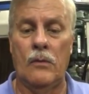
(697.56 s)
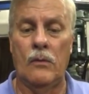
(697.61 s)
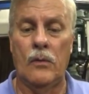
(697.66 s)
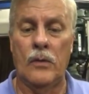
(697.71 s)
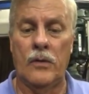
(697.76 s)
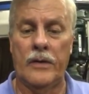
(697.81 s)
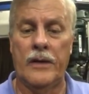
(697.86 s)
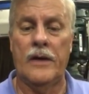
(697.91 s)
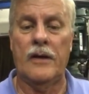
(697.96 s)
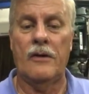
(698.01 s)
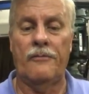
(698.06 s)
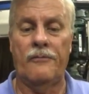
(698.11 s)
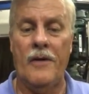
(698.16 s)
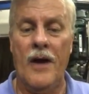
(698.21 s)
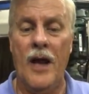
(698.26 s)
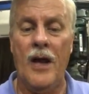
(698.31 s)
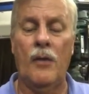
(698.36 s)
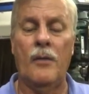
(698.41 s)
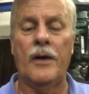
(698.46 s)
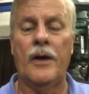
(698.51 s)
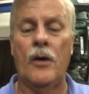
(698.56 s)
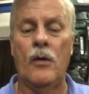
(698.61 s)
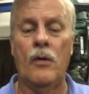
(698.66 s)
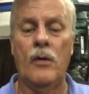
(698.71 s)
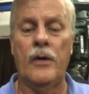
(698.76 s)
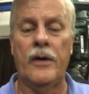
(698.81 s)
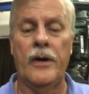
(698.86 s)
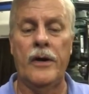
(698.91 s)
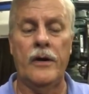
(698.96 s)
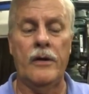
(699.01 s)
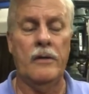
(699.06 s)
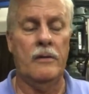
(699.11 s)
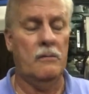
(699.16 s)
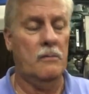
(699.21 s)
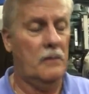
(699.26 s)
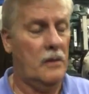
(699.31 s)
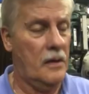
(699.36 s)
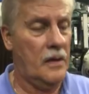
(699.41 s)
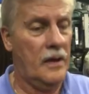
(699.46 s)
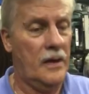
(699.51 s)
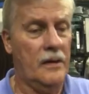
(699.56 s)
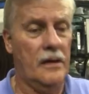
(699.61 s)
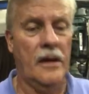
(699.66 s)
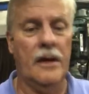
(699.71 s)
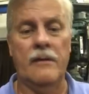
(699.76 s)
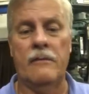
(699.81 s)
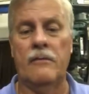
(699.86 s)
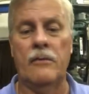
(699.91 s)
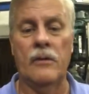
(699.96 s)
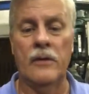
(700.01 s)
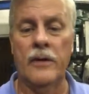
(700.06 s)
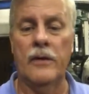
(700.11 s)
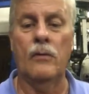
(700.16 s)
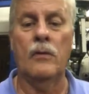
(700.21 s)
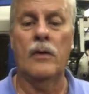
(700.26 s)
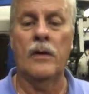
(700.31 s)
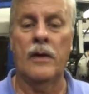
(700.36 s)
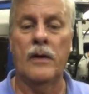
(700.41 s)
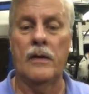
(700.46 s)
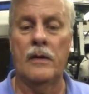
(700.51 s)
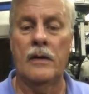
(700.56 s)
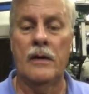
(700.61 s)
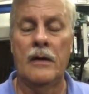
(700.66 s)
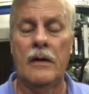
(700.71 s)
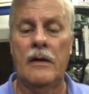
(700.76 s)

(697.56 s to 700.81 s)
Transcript: we'll get a following going here. I really want to